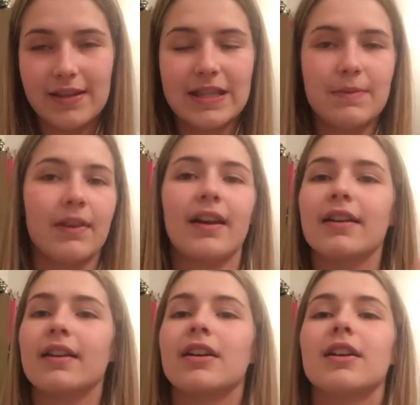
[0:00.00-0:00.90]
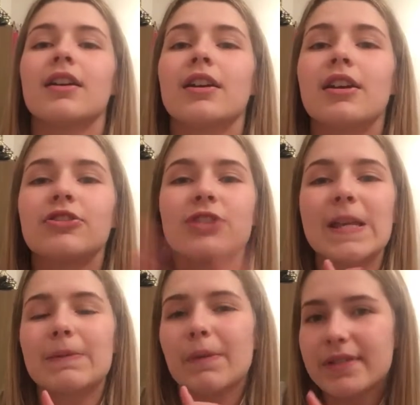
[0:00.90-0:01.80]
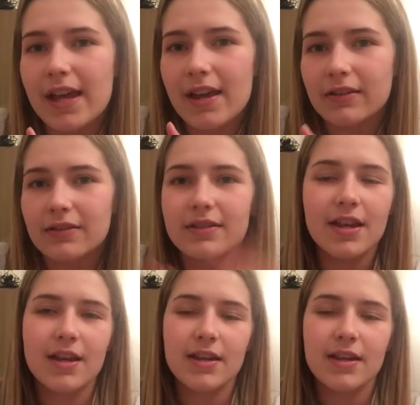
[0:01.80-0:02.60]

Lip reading: you need to be like, Shakespeare presents,